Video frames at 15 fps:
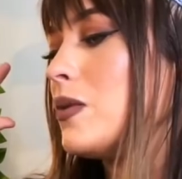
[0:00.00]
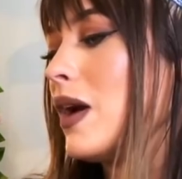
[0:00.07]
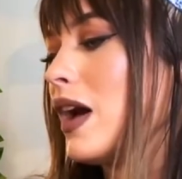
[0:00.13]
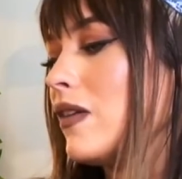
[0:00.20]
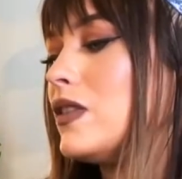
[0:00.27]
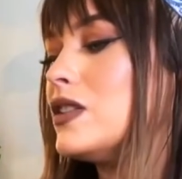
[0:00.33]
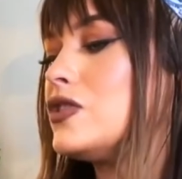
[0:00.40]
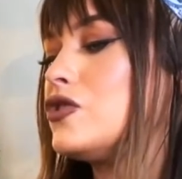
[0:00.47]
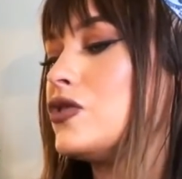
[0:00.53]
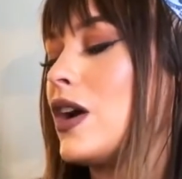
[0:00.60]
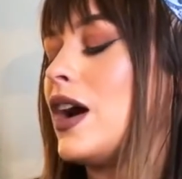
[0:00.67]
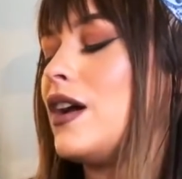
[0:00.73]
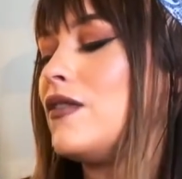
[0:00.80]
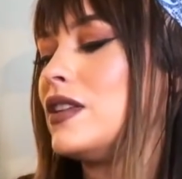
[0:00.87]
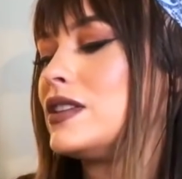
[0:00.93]
have this
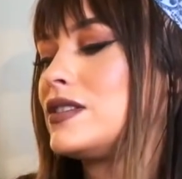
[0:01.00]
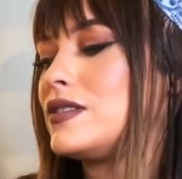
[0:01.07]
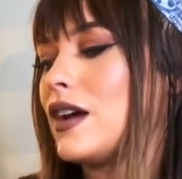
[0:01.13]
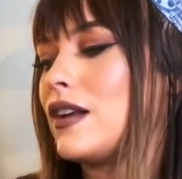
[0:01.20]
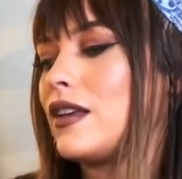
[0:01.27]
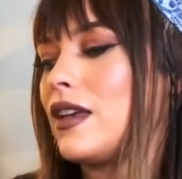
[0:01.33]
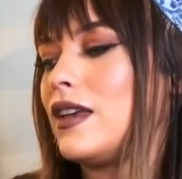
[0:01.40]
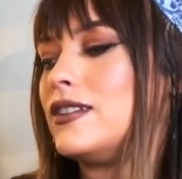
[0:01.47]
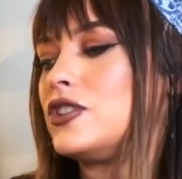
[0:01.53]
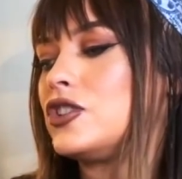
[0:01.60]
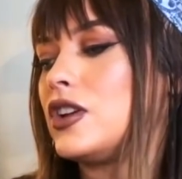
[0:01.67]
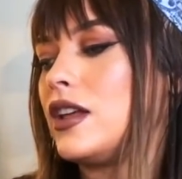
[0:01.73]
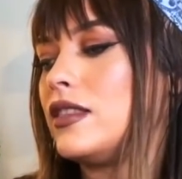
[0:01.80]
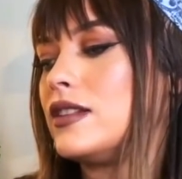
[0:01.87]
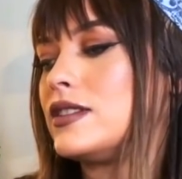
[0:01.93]
drive, this
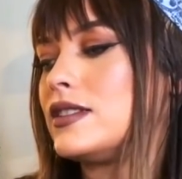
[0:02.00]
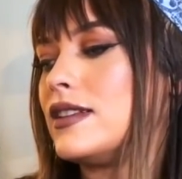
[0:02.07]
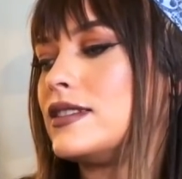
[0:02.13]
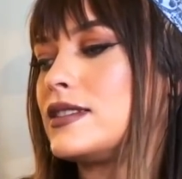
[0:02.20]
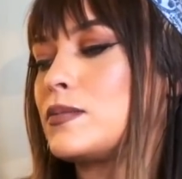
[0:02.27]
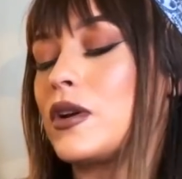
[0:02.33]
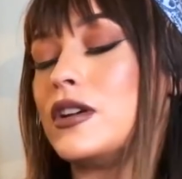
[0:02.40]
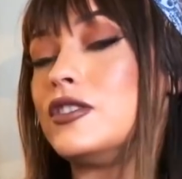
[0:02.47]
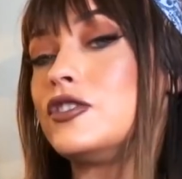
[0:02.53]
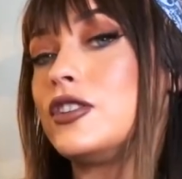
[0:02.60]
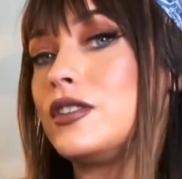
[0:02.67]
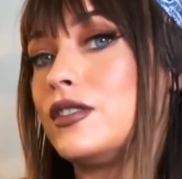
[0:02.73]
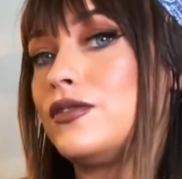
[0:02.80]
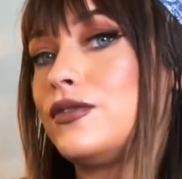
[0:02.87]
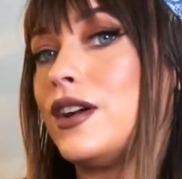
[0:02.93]
dedication, this
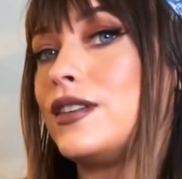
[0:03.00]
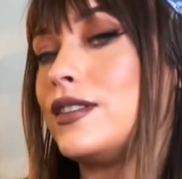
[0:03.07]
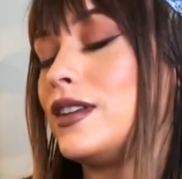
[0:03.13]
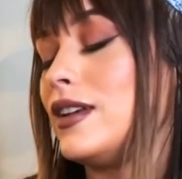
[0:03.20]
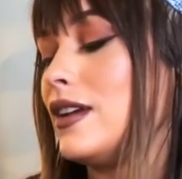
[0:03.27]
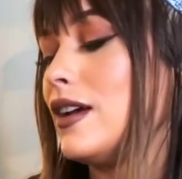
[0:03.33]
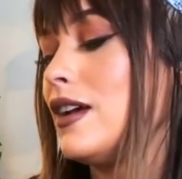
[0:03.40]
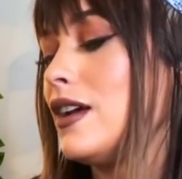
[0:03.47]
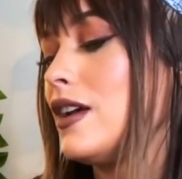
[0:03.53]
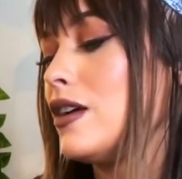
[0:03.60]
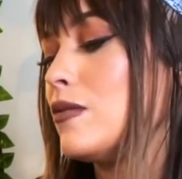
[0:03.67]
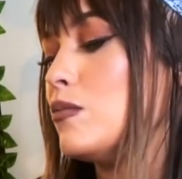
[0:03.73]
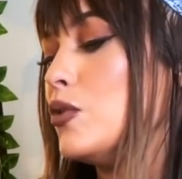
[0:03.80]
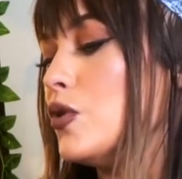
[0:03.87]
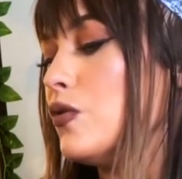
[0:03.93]
inspiration to finally
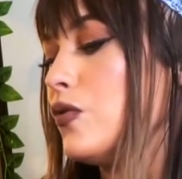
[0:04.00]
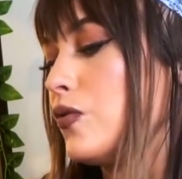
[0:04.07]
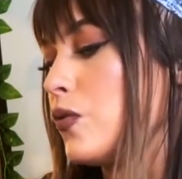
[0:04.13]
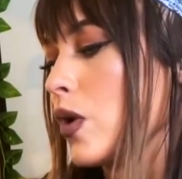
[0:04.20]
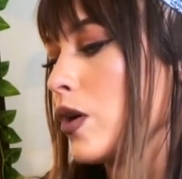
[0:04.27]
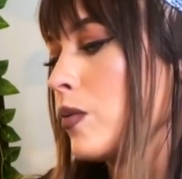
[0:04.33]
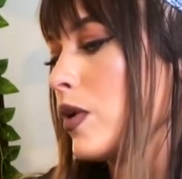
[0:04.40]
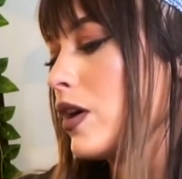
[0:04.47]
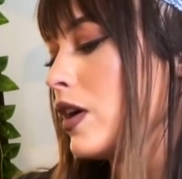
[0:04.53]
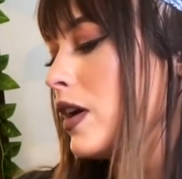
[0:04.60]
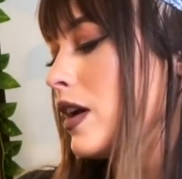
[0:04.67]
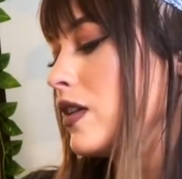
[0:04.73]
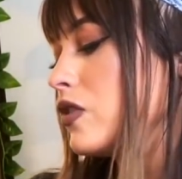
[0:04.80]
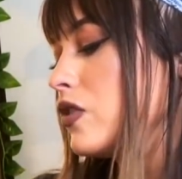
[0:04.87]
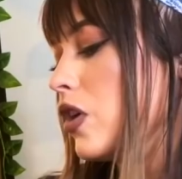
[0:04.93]
move forward
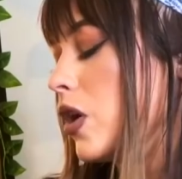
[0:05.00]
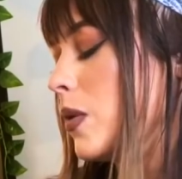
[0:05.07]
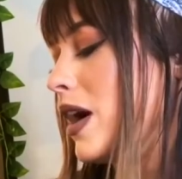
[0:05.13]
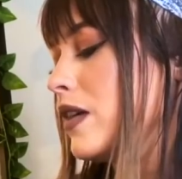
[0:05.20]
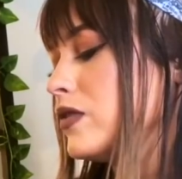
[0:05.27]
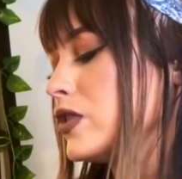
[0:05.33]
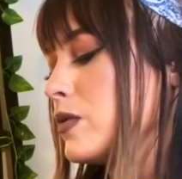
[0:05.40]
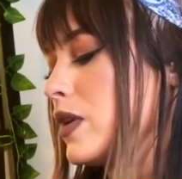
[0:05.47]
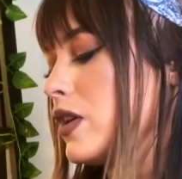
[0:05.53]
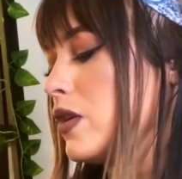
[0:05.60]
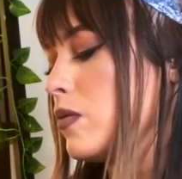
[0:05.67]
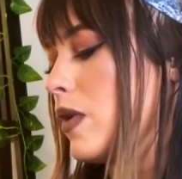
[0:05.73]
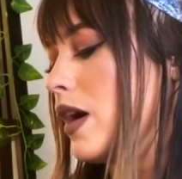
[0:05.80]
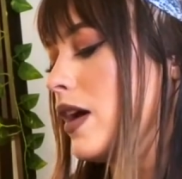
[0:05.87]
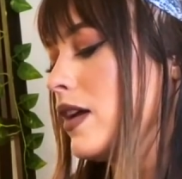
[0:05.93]
and go after what you
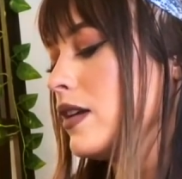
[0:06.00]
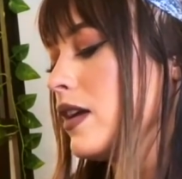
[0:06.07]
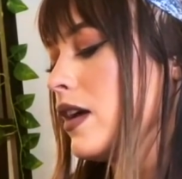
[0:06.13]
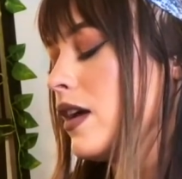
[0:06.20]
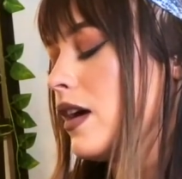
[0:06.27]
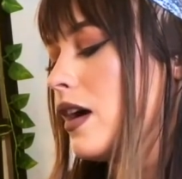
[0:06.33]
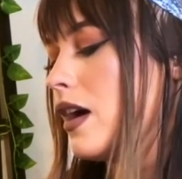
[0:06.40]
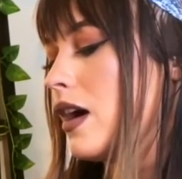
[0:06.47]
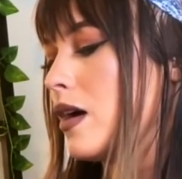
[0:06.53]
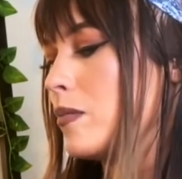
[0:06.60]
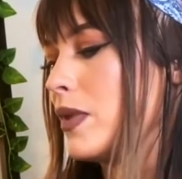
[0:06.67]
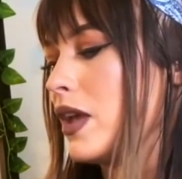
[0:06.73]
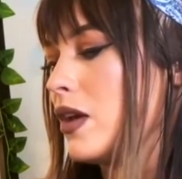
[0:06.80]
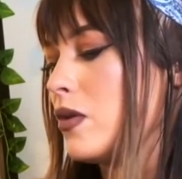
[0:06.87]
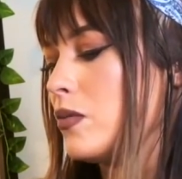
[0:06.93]
want
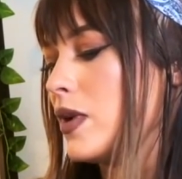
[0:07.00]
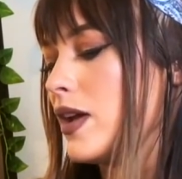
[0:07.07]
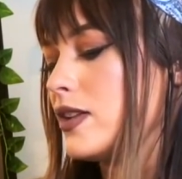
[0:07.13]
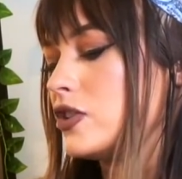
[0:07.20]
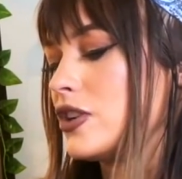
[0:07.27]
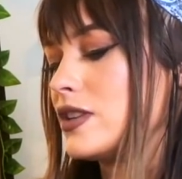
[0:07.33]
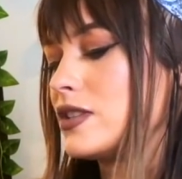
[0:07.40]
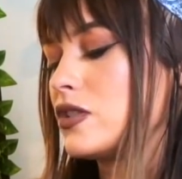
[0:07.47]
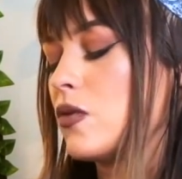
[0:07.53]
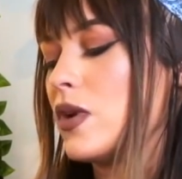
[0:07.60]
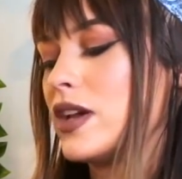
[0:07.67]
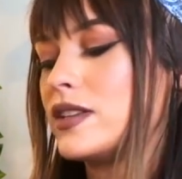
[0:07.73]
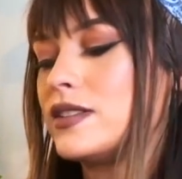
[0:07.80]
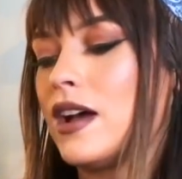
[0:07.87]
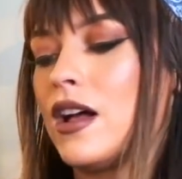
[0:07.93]
um, which is
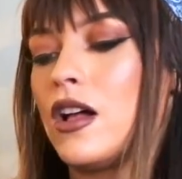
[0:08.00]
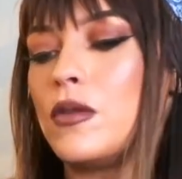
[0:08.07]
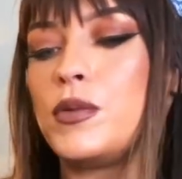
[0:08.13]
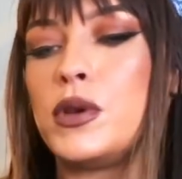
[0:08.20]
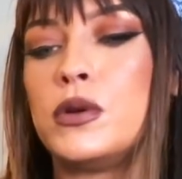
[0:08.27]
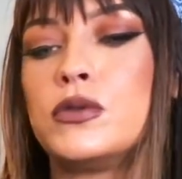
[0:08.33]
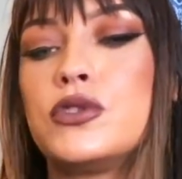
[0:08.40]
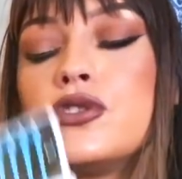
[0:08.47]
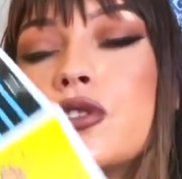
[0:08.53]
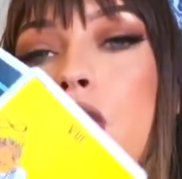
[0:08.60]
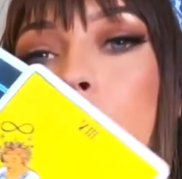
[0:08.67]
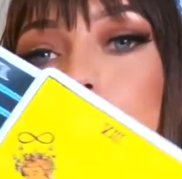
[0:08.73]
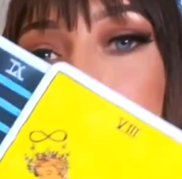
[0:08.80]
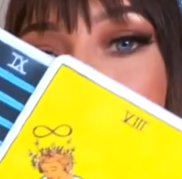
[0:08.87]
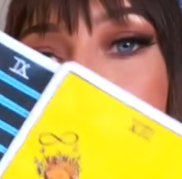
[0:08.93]
going to help you
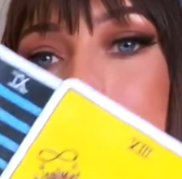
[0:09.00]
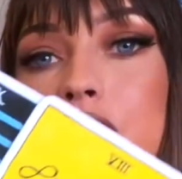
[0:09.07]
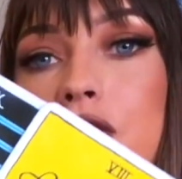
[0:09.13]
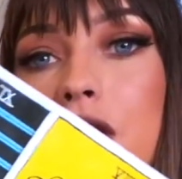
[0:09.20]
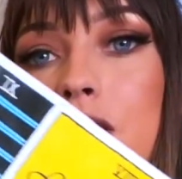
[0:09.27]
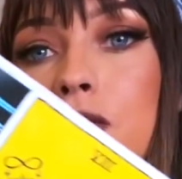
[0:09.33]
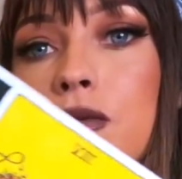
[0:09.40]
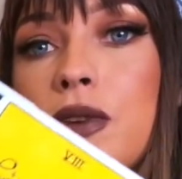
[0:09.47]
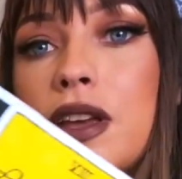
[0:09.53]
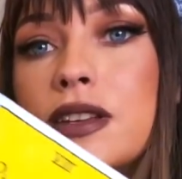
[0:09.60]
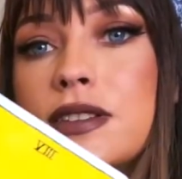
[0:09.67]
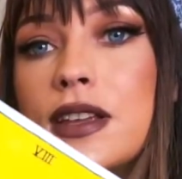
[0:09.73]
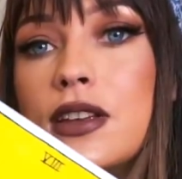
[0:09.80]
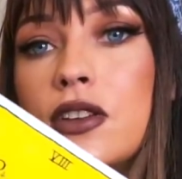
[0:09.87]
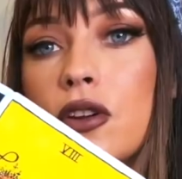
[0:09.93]
so much in
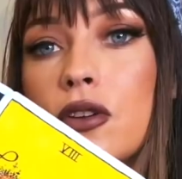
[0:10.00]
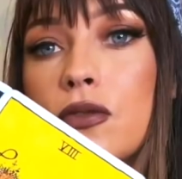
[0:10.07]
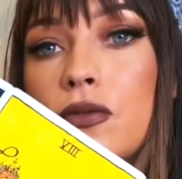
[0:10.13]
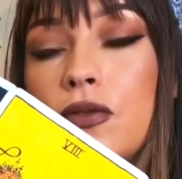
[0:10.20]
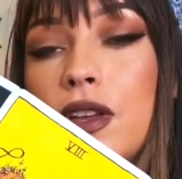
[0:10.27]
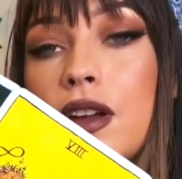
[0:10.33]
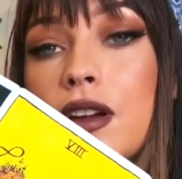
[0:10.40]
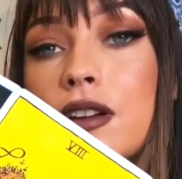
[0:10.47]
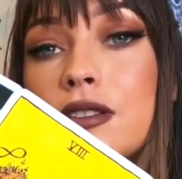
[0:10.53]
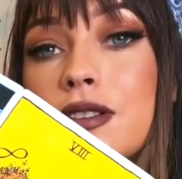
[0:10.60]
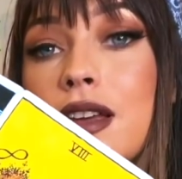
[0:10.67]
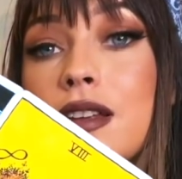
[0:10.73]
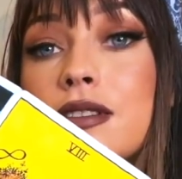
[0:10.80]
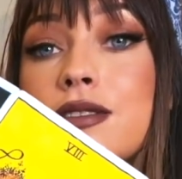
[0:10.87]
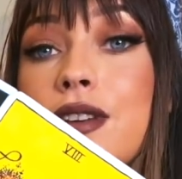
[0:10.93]
facing fears
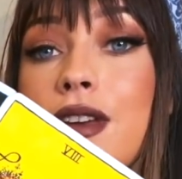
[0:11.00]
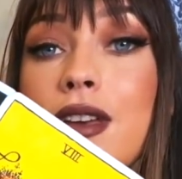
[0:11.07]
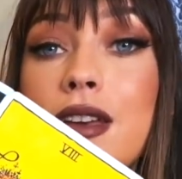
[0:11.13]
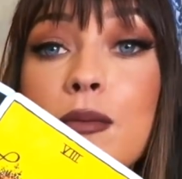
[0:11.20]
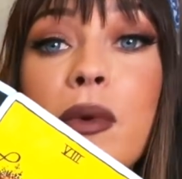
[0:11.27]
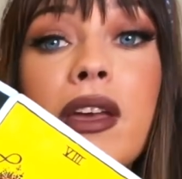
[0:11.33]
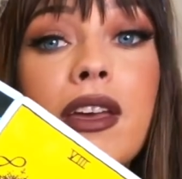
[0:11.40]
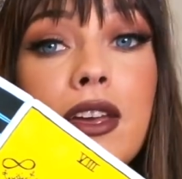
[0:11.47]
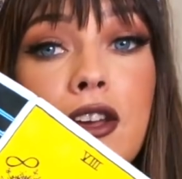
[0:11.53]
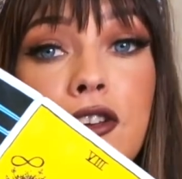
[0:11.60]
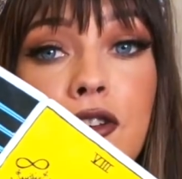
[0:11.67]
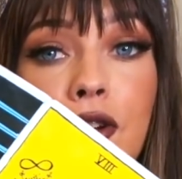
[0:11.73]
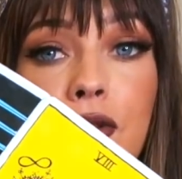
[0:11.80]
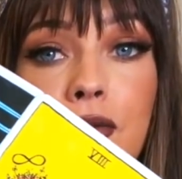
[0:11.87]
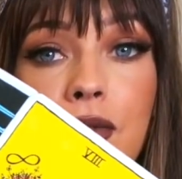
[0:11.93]
and taming
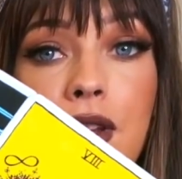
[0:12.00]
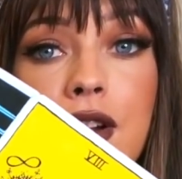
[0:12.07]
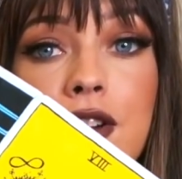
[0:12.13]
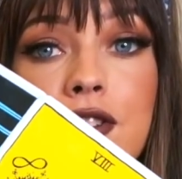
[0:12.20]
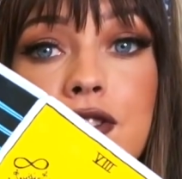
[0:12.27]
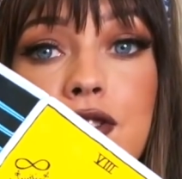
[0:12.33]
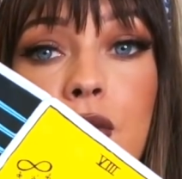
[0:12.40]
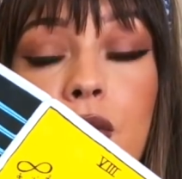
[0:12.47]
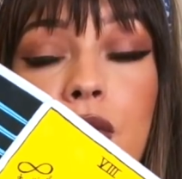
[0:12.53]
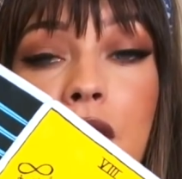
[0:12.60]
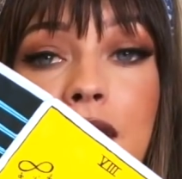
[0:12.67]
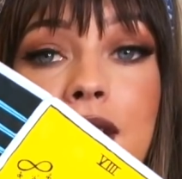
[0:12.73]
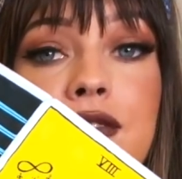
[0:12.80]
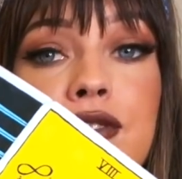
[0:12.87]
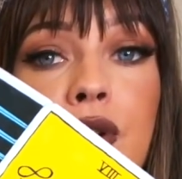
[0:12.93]
your fears so
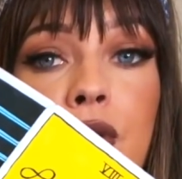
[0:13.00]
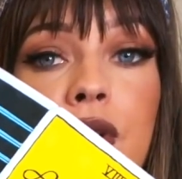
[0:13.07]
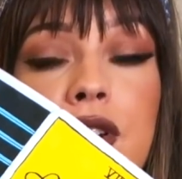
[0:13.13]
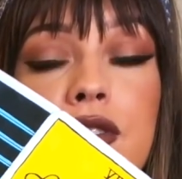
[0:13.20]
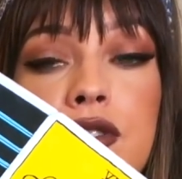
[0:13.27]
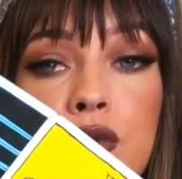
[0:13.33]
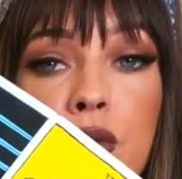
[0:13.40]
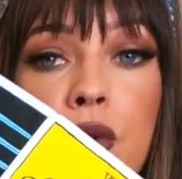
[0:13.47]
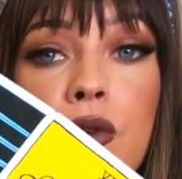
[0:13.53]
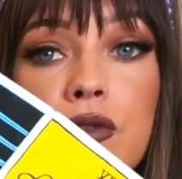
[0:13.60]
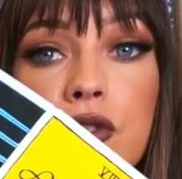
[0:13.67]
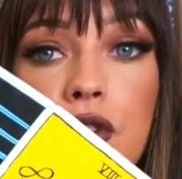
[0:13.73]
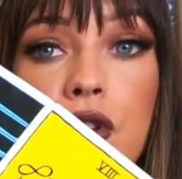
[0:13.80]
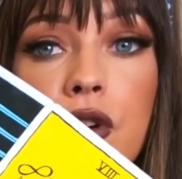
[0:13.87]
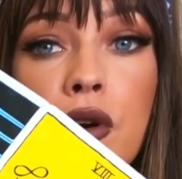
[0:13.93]
they don't control
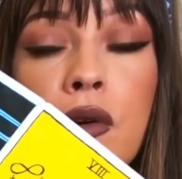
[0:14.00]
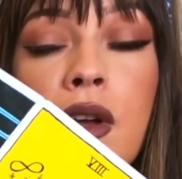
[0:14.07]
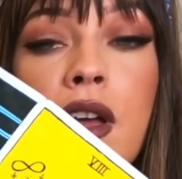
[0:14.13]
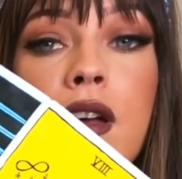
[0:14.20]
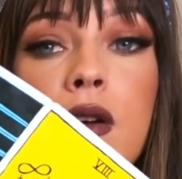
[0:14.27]
you.